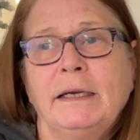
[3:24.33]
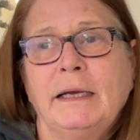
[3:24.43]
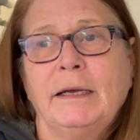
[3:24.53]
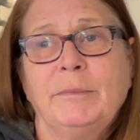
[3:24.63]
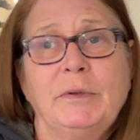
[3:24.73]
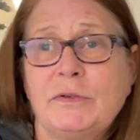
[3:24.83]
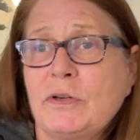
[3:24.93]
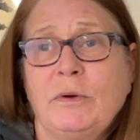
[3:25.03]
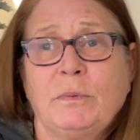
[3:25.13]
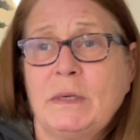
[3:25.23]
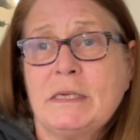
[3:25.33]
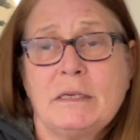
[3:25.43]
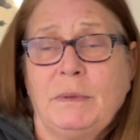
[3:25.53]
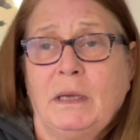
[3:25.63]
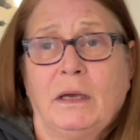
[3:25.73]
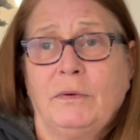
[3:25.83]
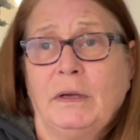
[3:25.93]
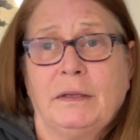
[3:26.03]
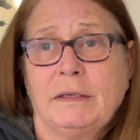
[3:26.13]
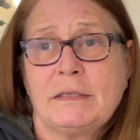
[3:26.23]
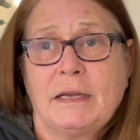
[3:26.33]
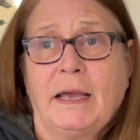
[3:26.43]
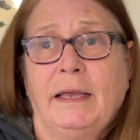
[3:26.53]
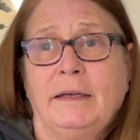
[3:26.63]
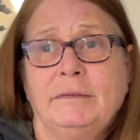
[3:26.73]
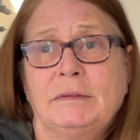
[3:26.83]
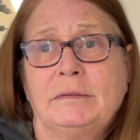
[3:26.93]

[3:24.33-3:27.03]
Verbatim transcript: um, there's no reason to be hungry on this diet.